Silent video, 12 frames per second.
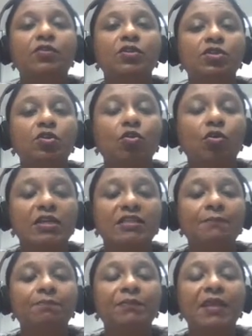this
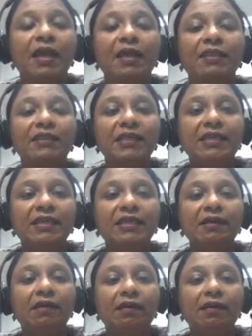course, the